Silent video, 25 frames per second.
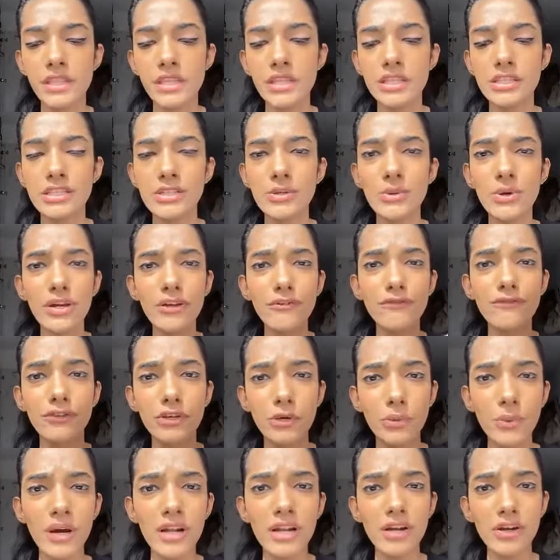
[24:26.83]
So if
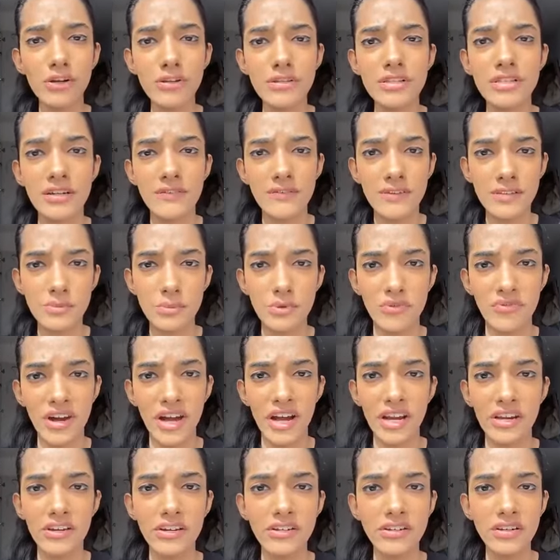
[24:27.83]
you are a good service
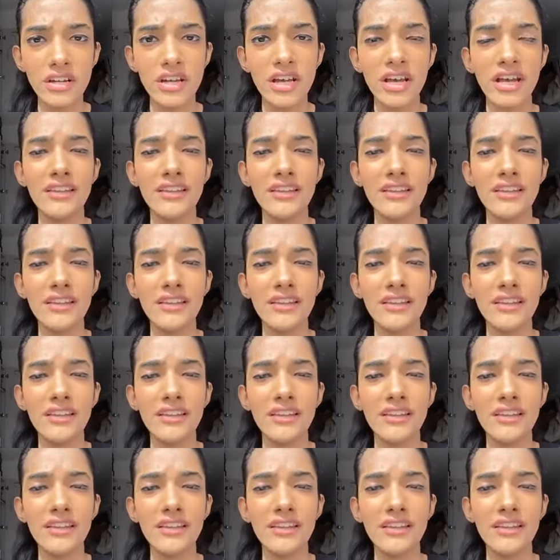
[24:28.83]
provider,